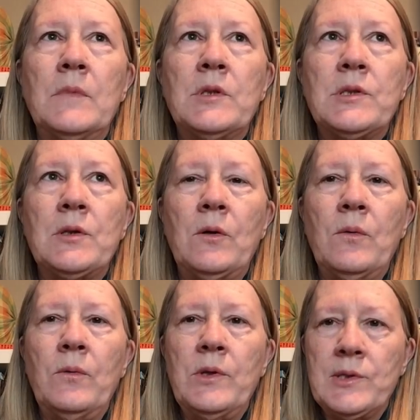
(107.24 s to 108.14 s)

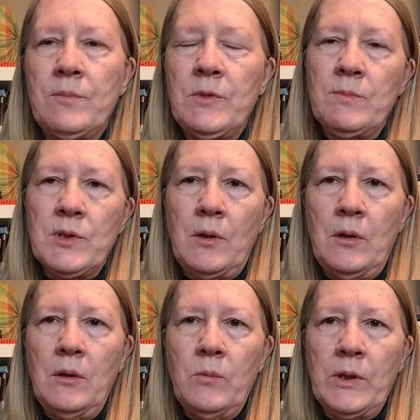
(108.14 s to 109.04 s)
So the symptoms
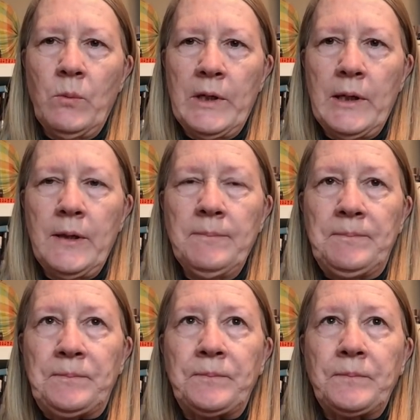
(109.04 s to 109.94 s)
all went away
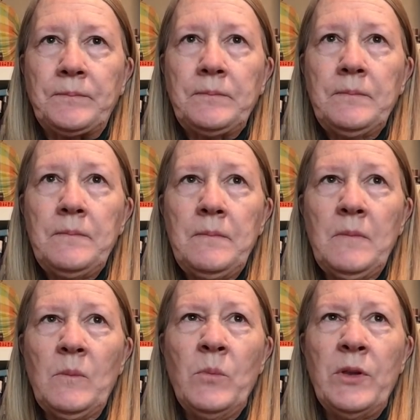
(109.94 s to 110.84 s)

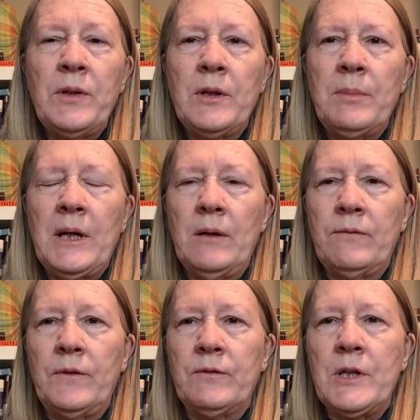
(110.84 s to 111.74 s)
within about
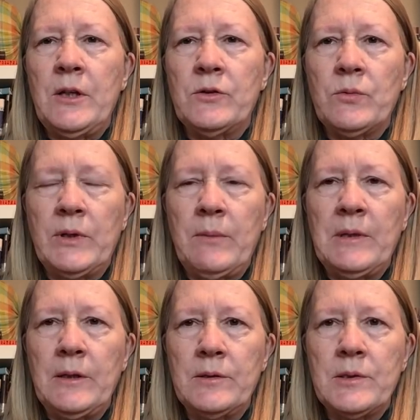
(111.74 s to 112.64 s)
15-20
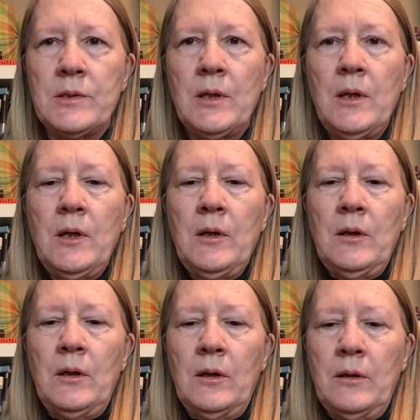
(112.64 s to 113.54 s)
minutes.
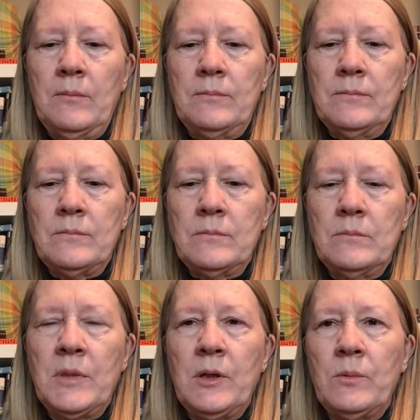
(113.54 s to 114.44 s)

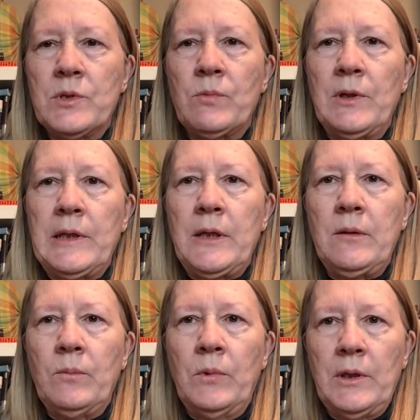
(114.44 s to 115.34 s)
But it was
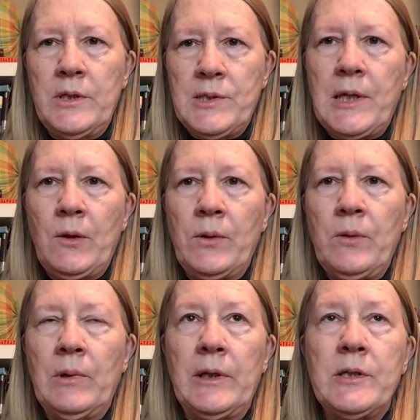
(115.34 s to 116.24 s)
really, really scary,
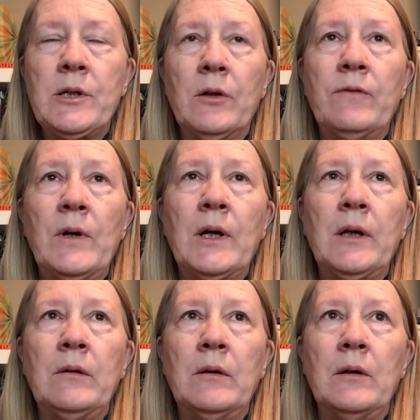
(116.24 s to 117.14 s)
really
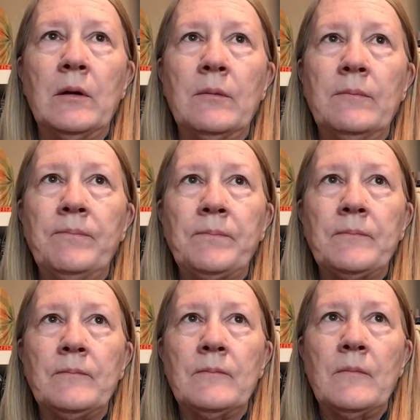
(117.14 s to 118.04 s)
terrifying.
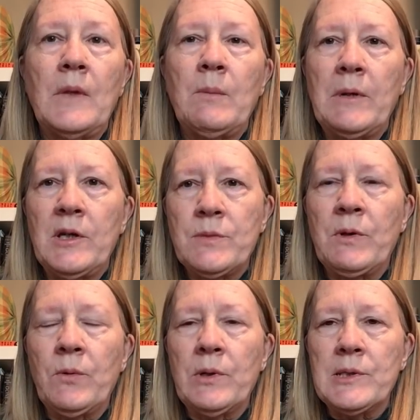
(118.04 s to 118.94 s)
My
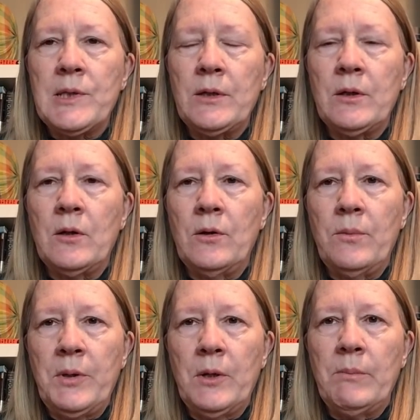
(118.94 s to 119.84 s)
husband Chris had to call the
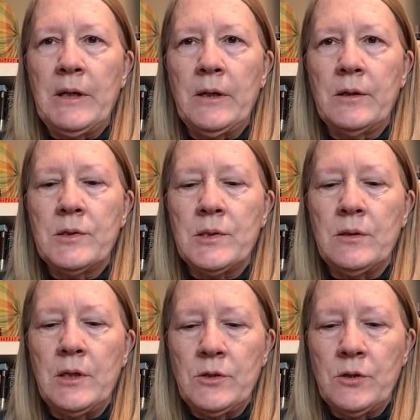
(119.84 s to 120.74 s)
paramedics,
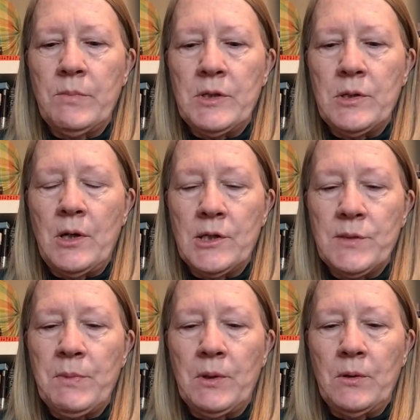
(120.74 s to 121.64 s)
and they took me to the
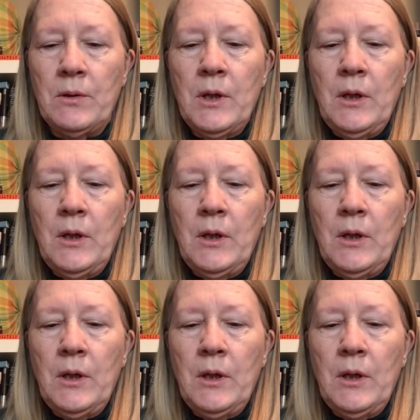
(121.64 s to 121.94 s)
hospital.